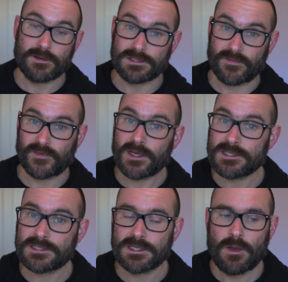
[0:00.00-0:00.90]
That was the
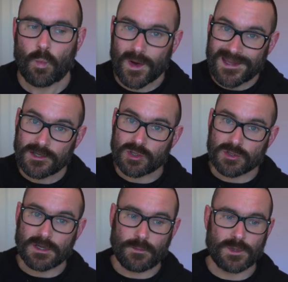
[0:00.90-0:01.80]
first
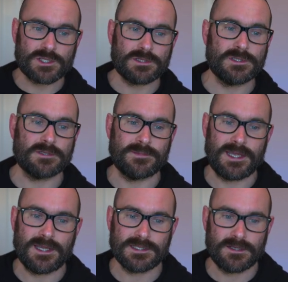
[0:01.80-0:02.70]
window in which there was some
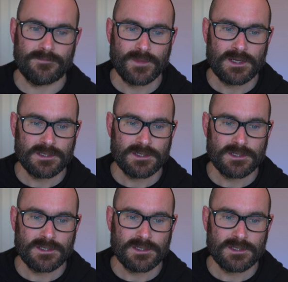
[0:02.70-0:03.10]
data.